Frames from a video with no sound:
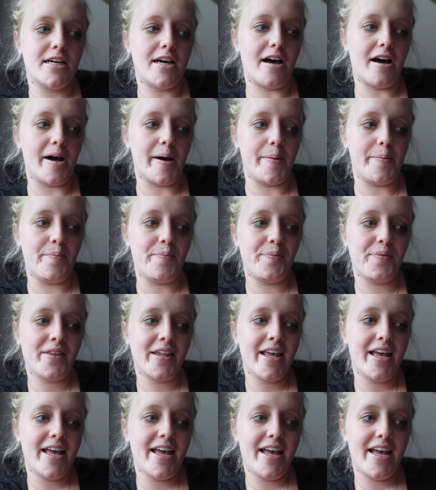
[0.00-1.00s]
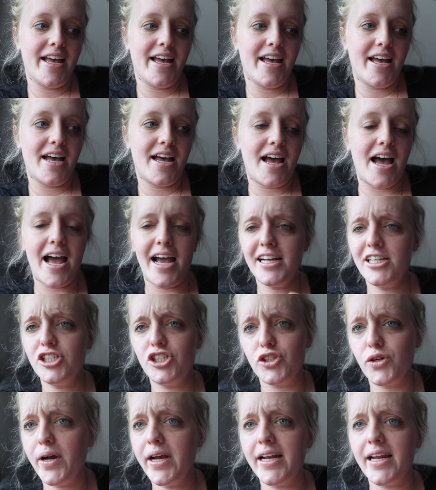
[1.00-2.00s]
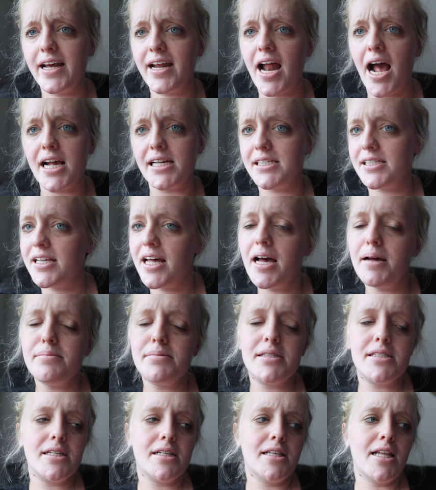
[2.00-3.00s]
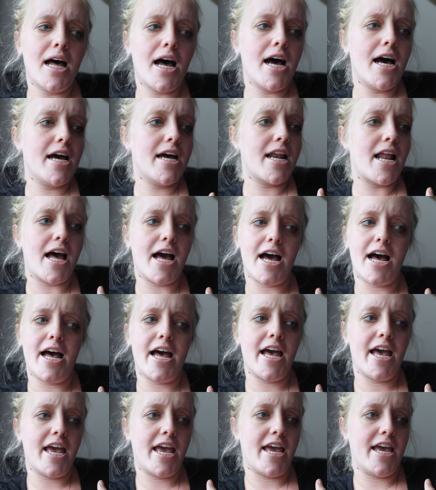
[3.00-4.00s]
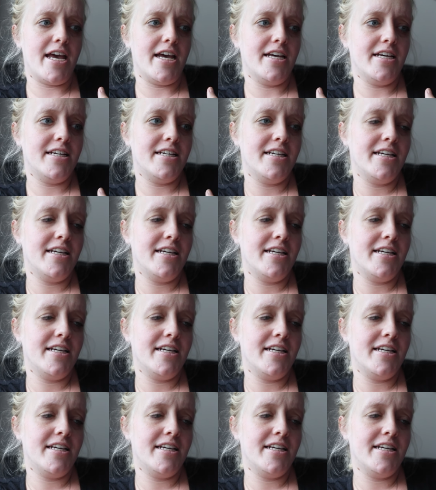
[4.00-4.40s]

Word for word: Um, I enjoyed it. I slept a lot. I